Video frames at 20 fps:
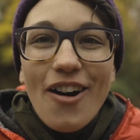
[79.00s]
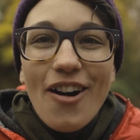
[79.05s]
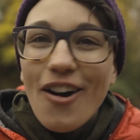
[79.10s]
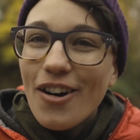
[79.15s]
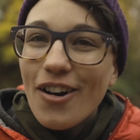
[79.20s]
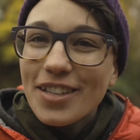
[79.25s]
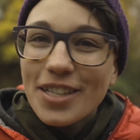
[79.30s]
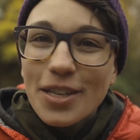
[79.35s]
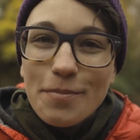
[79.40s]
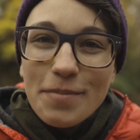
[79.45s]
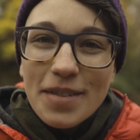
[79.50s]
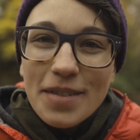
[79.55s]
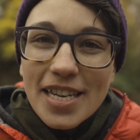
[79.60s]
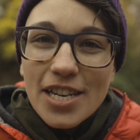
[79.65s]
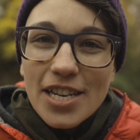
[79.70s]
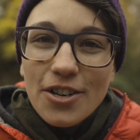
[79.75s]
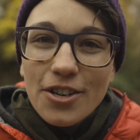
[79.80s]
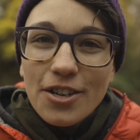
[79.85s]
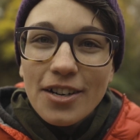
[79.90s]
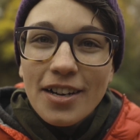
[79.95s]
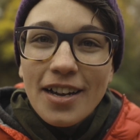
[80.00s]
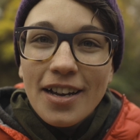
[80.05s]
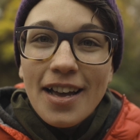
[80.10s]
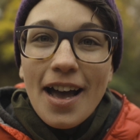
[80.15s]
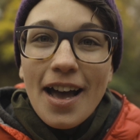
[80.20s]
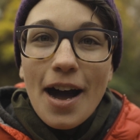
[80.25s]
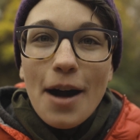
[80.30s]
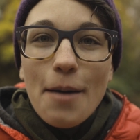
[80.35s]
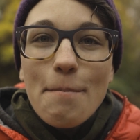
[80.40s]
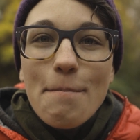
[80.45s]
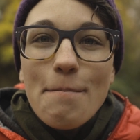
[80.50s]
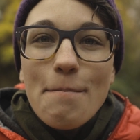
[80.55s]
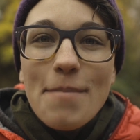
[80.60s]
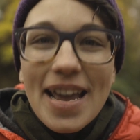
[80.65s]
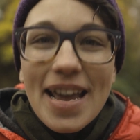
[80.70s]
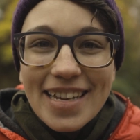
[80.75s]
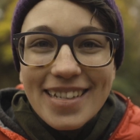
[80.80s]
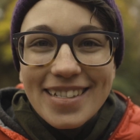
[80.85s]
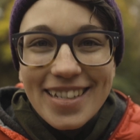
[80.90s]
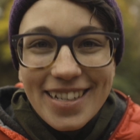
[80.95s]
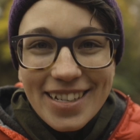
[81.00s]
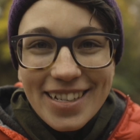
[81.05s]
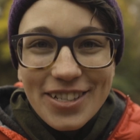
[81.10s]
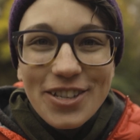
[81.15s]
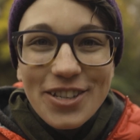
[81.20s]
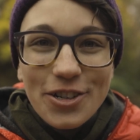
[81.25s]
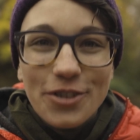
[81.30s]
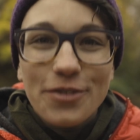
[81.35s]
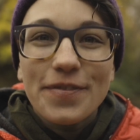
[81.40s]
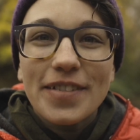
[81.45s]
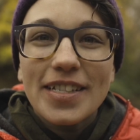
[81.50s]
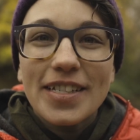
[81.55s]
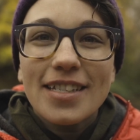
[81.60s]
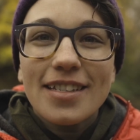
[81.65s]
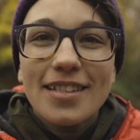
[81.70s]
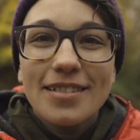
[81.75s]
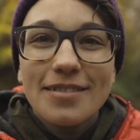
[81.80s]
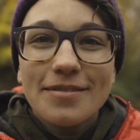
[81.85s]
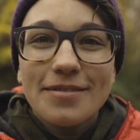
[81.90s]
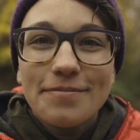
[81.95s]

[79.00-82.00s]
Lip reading: Awesome gear, amazing service.